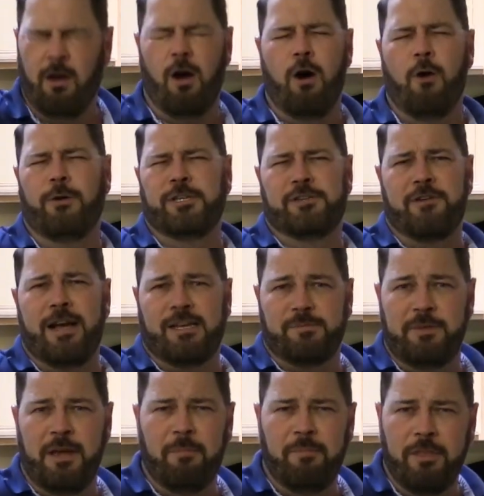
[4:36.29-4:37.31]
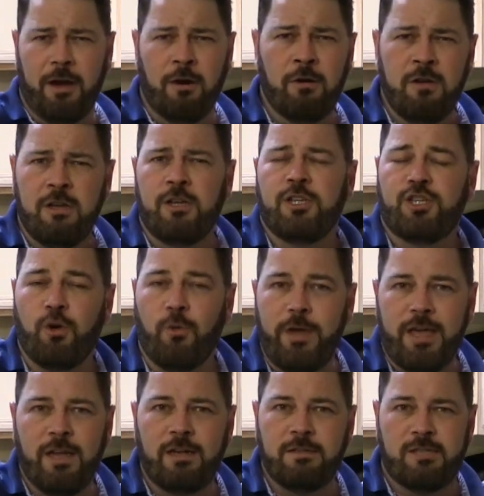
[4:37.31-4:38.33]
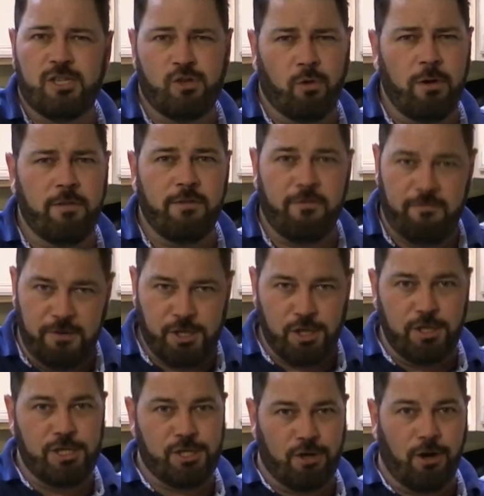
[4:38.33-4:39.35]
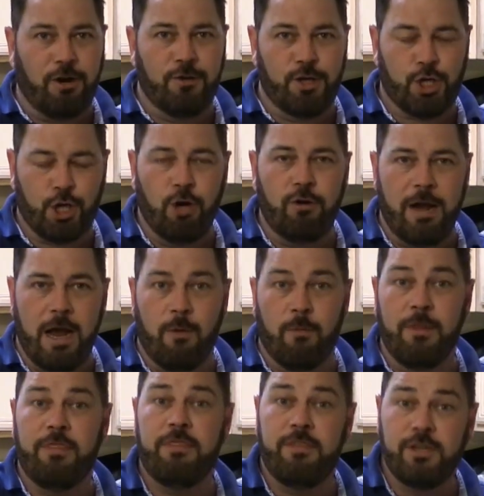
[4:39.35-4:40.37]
Always cracks me up though. So we can sort of officially start the show now with